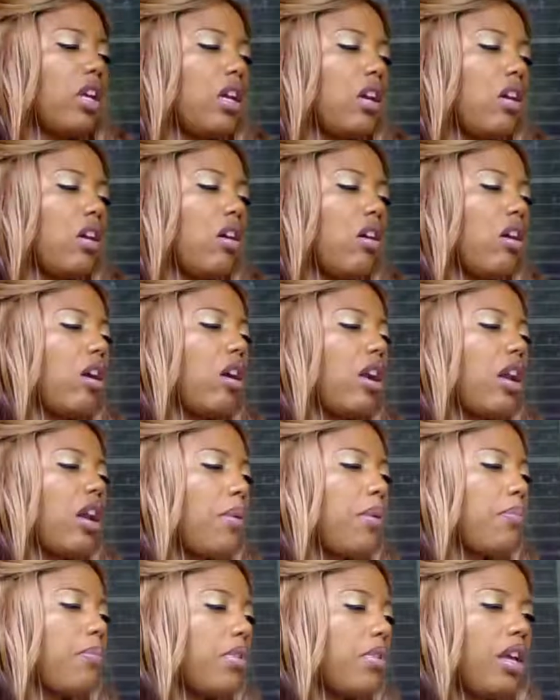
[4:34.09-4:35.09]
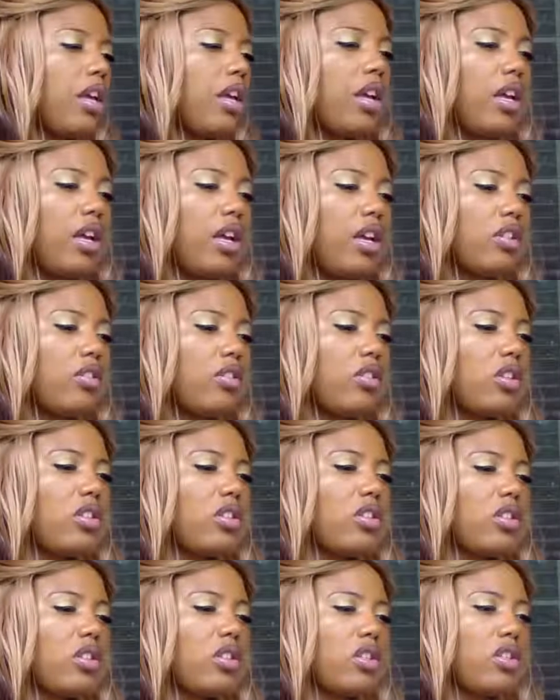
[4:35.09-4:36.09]
card, I'm
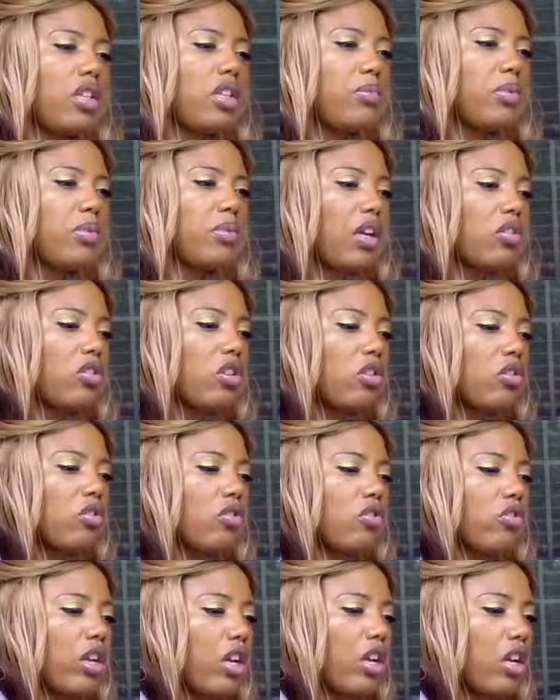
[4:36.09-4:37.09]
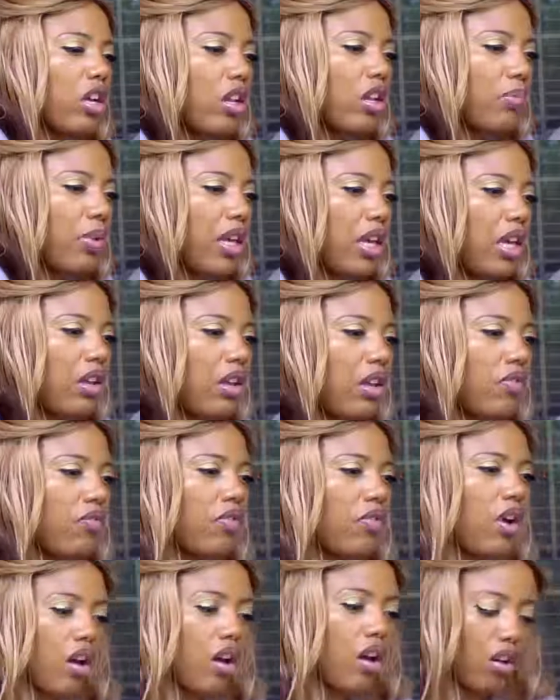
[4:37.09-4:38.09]
just, seems like children could be
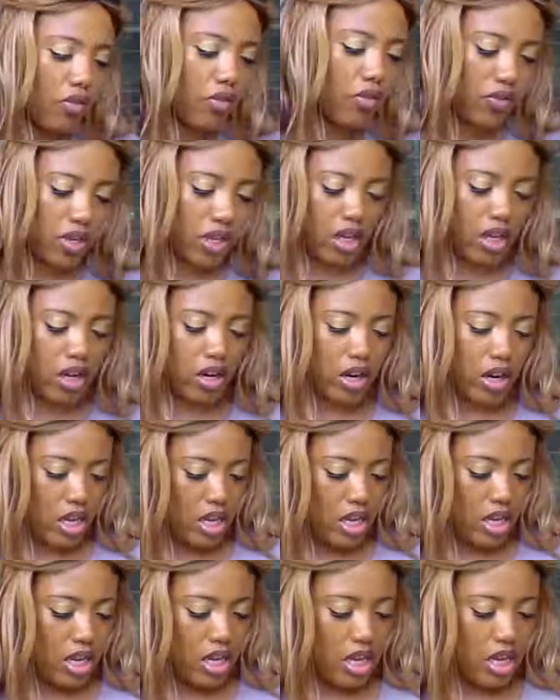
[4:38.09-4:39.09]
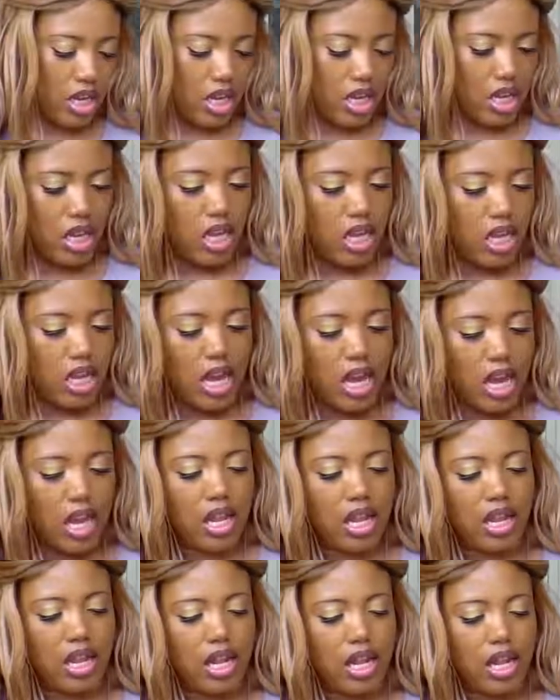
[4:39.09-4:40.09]
involved here. And
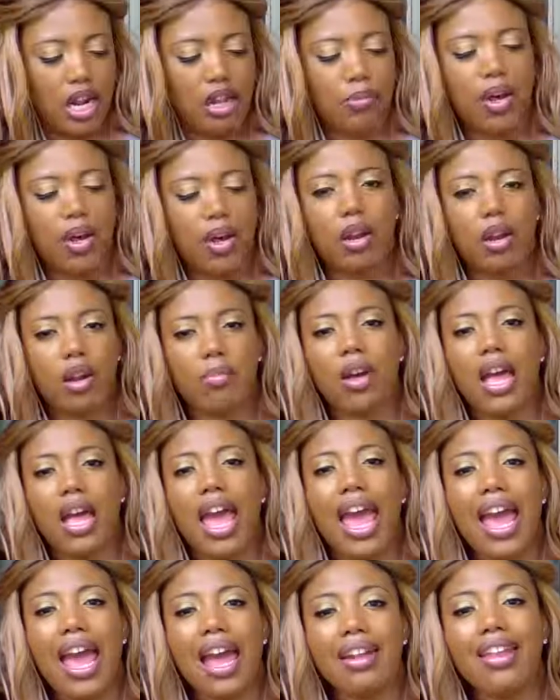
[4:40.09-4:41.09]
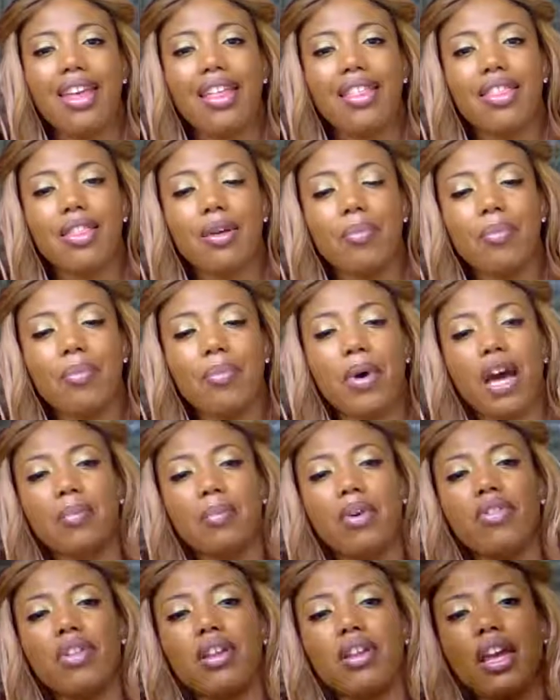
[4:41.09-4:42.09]
then at the bottom
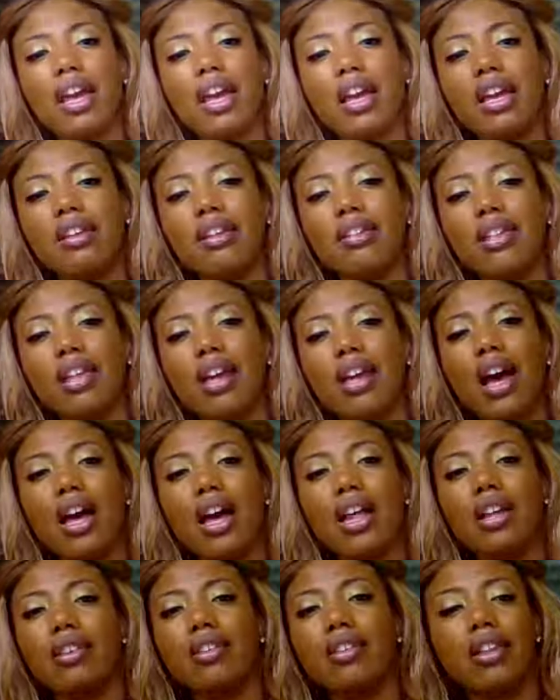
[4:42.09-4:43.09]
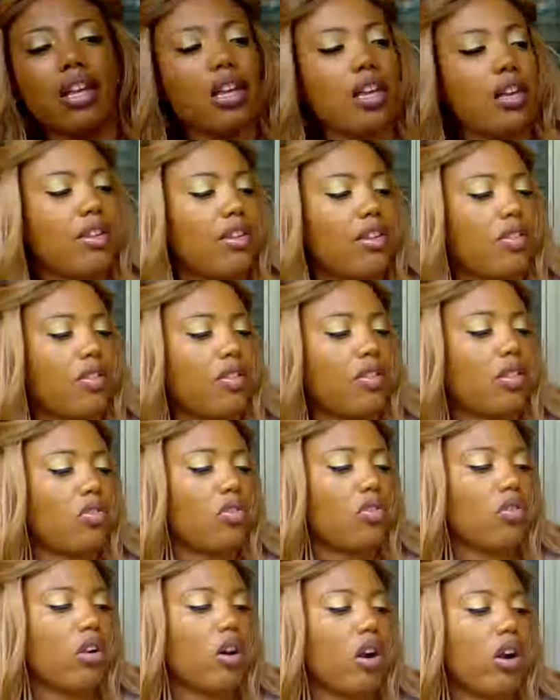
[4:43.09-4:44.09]
of the deck is the honesty is
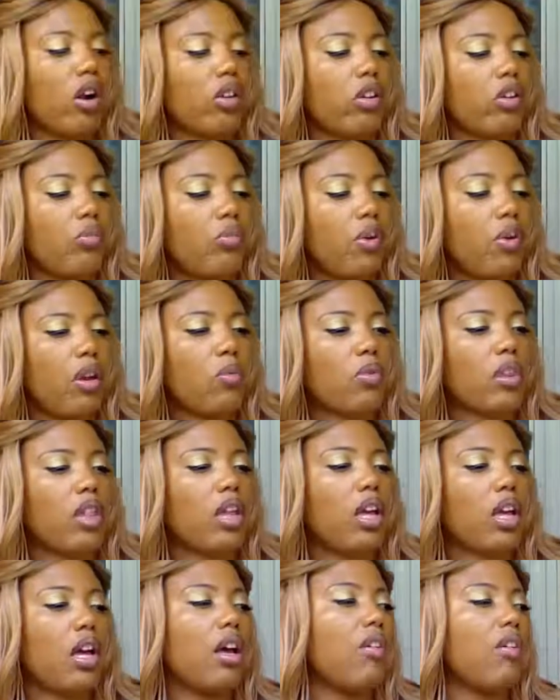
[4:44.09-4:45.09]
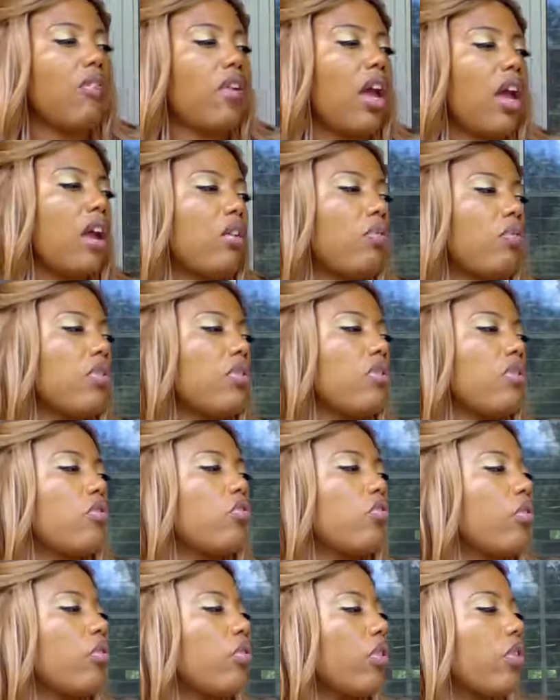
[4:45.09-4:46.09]
essential card. Speak with love and with
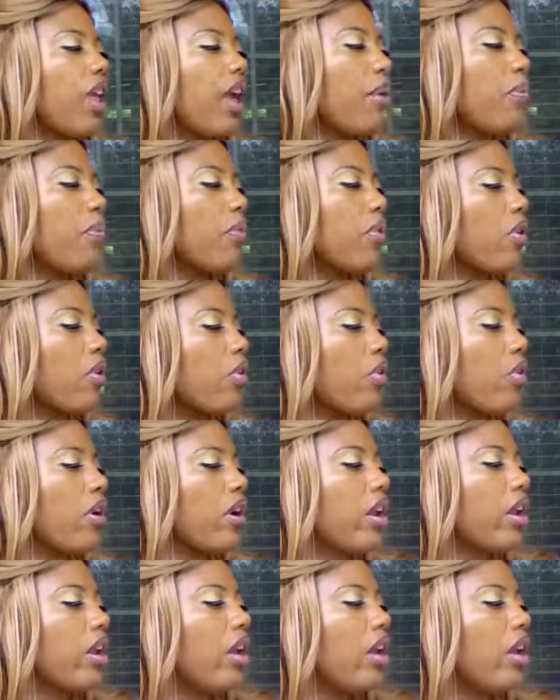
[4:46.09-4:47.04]
truth, Capricorn.